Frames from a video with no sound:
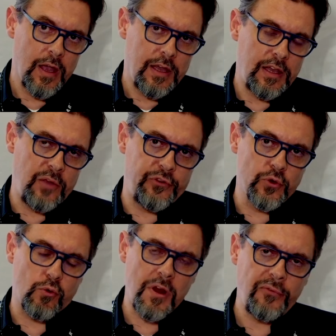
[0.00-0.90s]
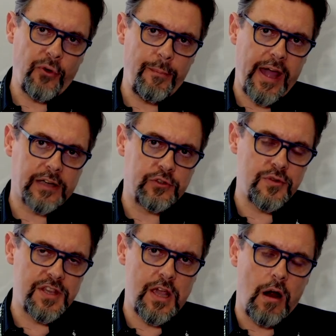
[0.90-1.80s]
if you refer back to
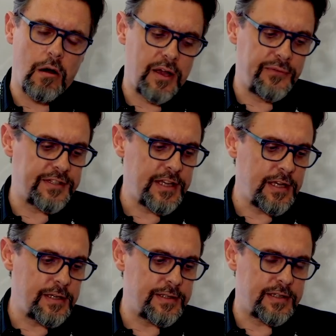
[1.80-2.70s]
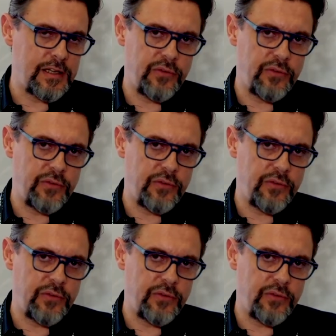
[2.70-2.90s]
the RFCs,